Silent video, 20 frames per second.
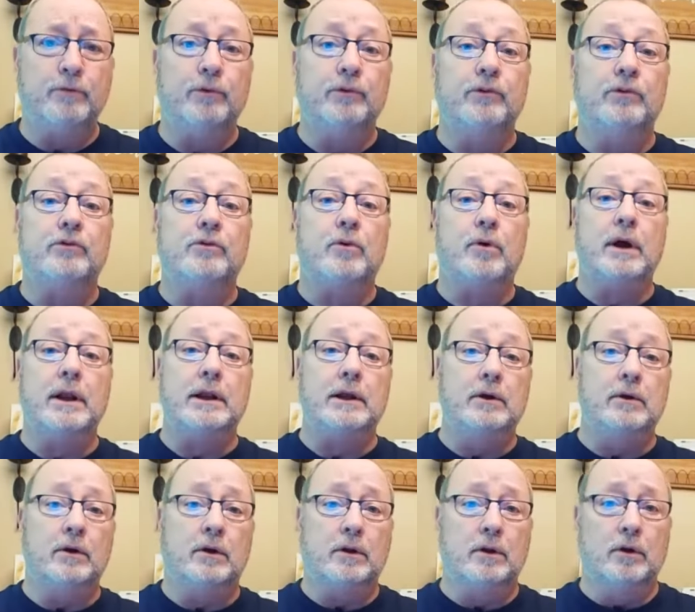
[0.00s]
We'll just credit
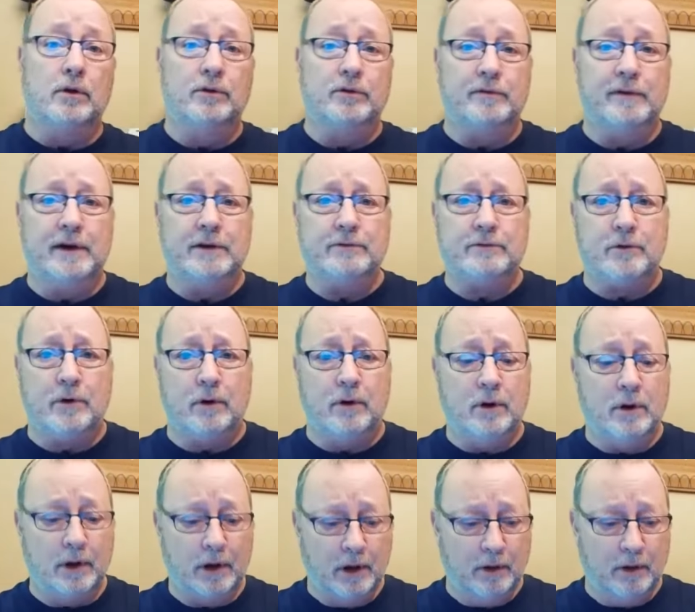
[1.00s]
you a close of escrow.